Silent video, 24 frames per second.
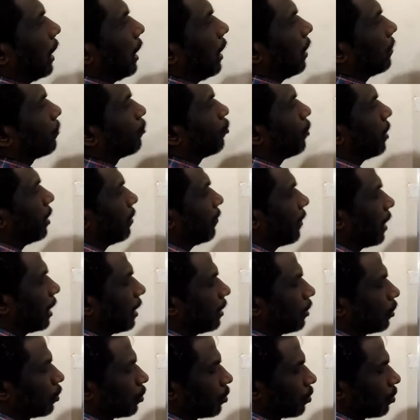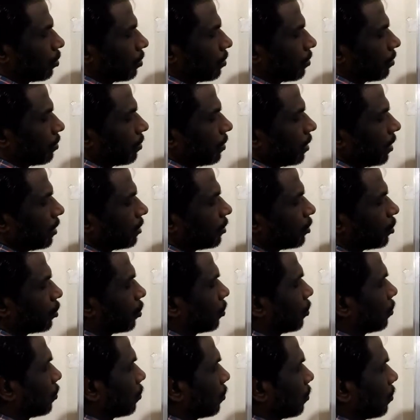m1 value is
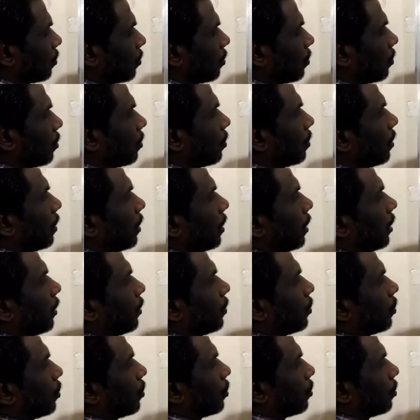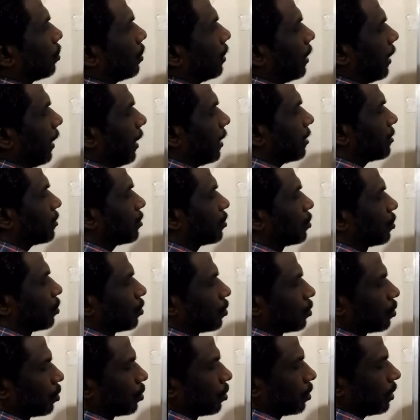2 into
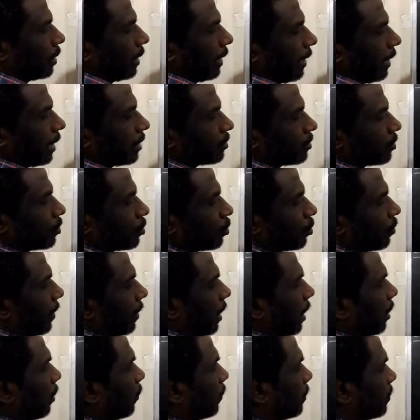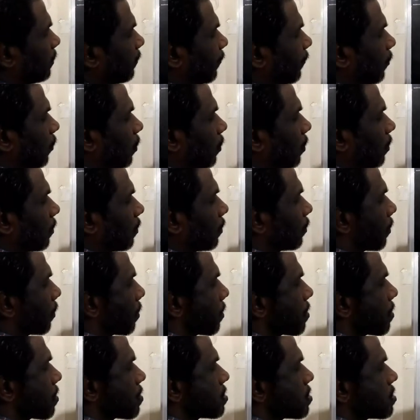x2. x2 value is 4
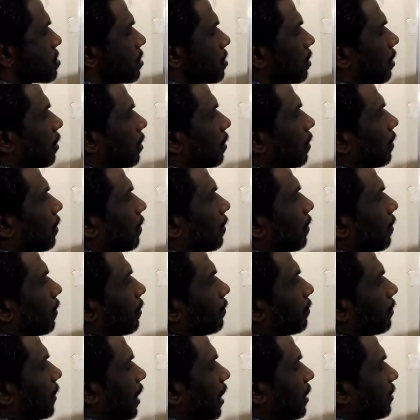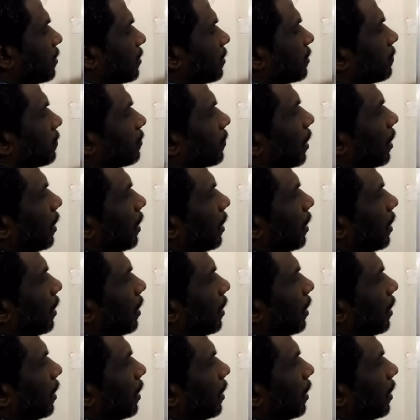plus